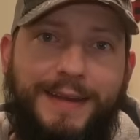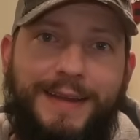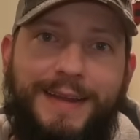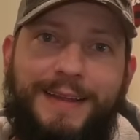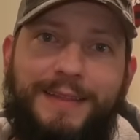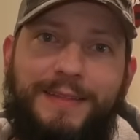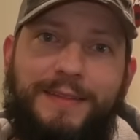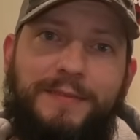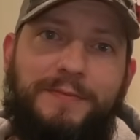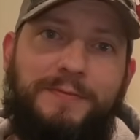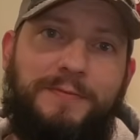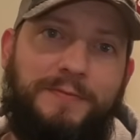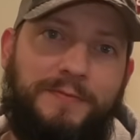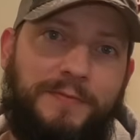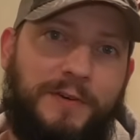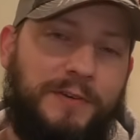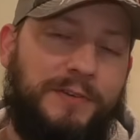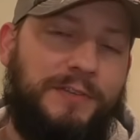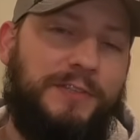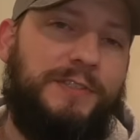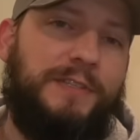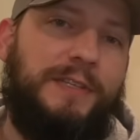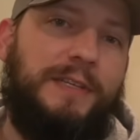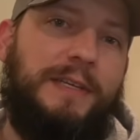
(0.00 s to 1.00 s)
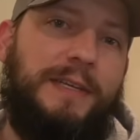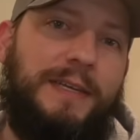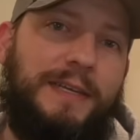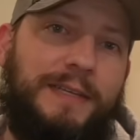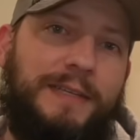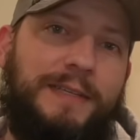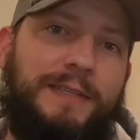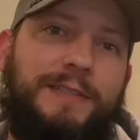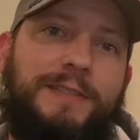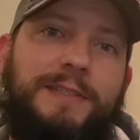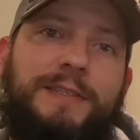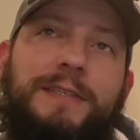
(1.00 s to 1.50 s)
And the first
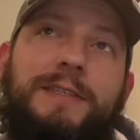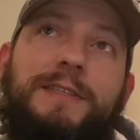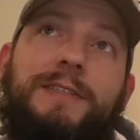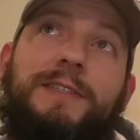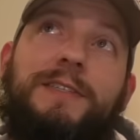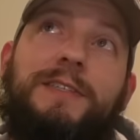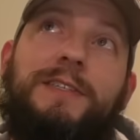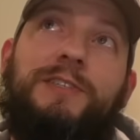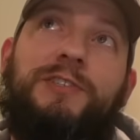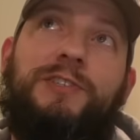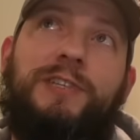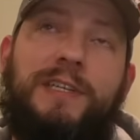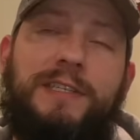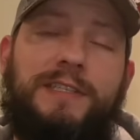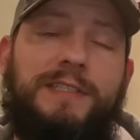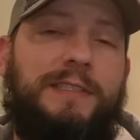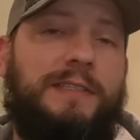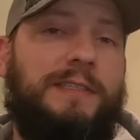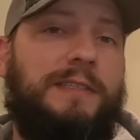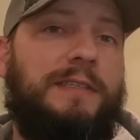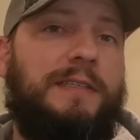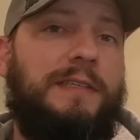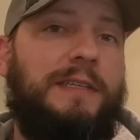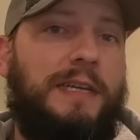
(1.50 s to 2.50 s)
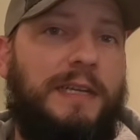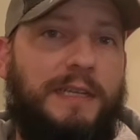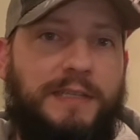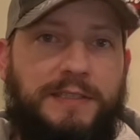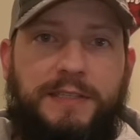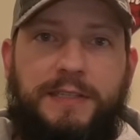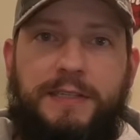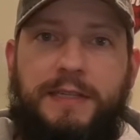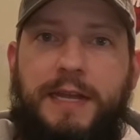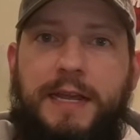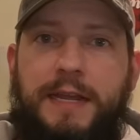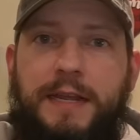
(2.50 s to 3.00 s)
is to just
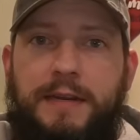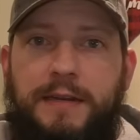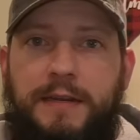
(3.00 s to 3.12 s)
insulate.